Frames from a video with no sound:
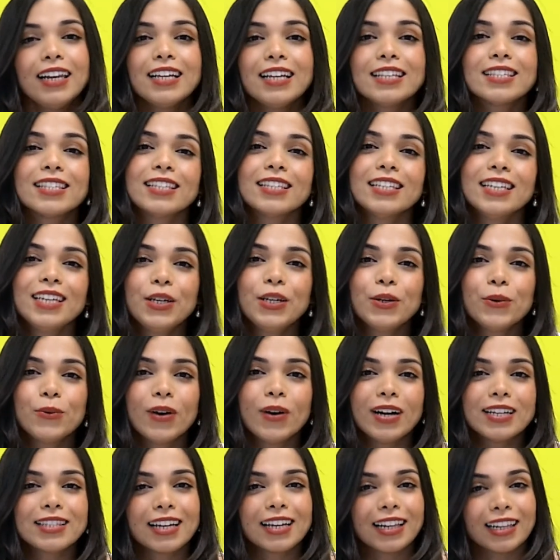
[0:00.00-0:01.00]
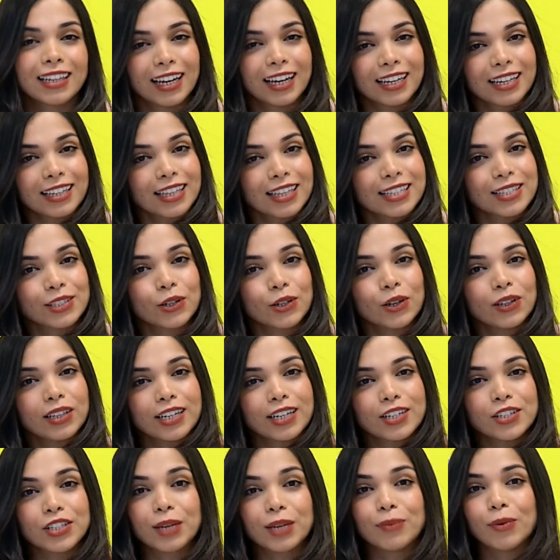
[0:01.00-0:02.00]
Let's see what the
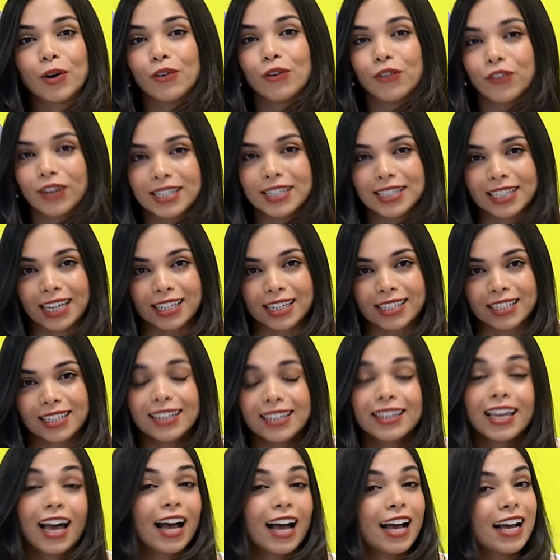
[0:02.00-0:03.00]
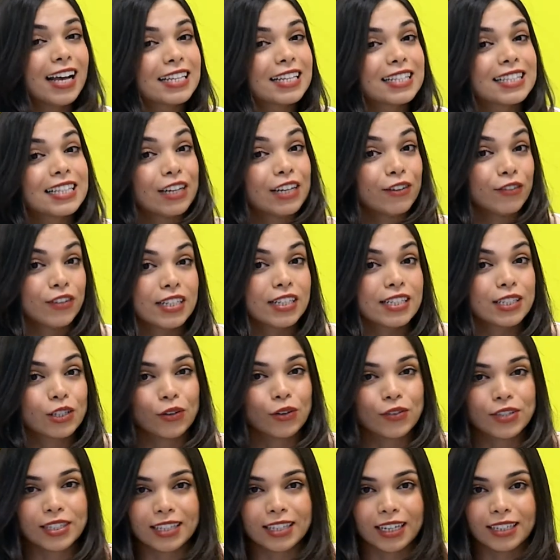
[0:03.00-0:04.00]
scholarship offers us. It has levels
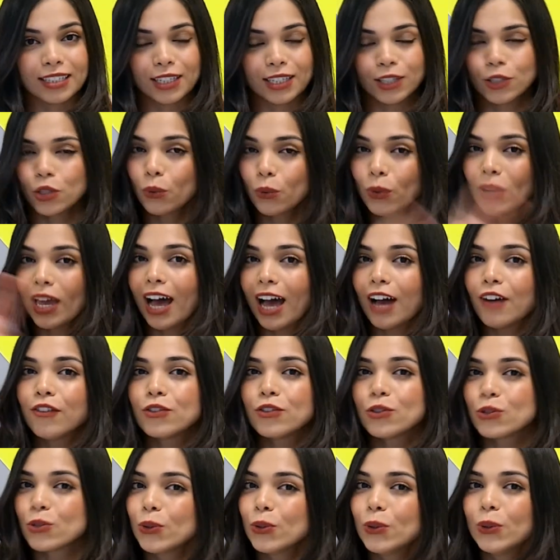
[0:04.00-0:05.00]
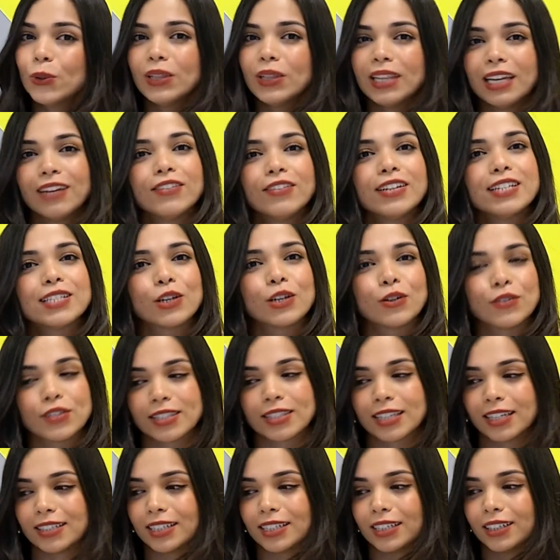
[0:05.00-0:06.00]
of study. So we have two levels of
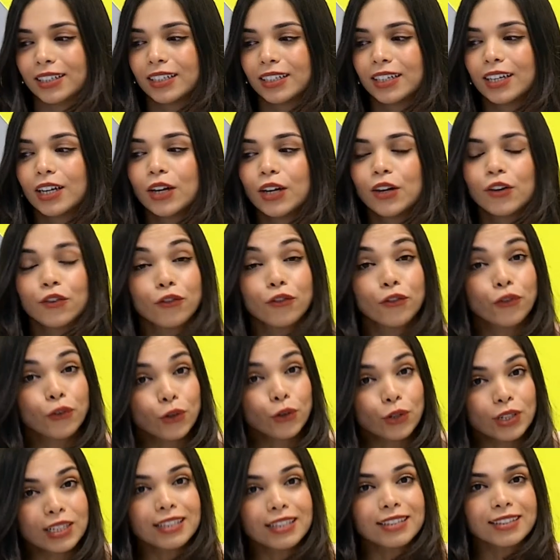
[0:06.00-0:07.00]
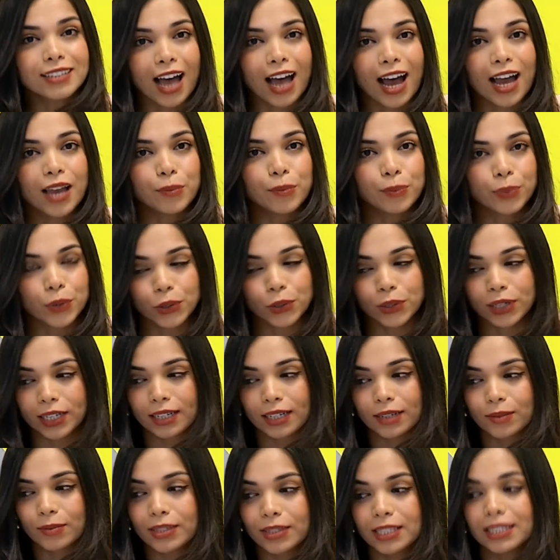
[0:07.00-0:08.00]
study: full-time
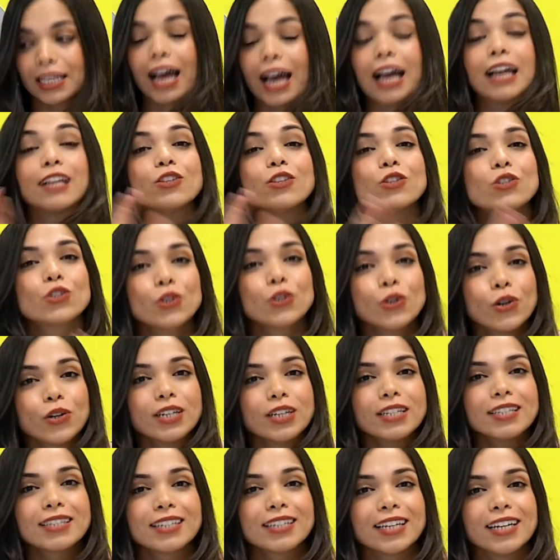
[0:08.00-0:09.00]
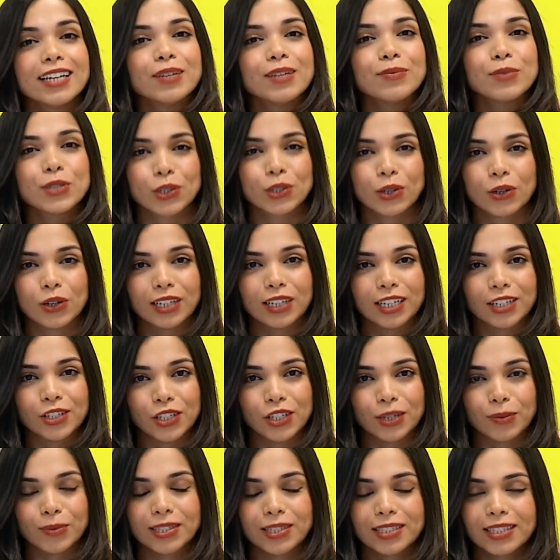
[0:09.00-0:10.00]
programs and short-term
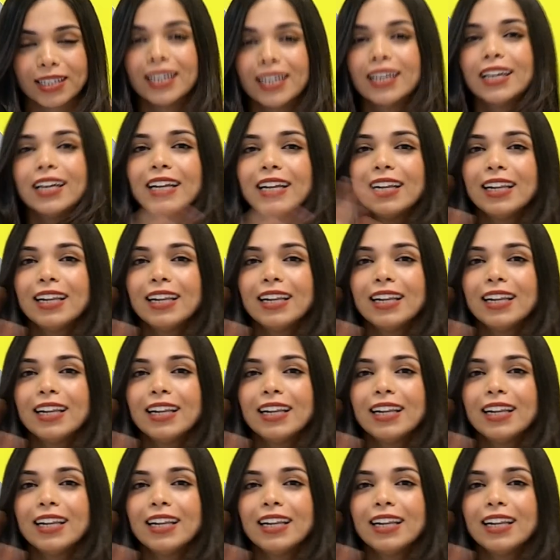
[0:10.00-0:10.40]
scholarships.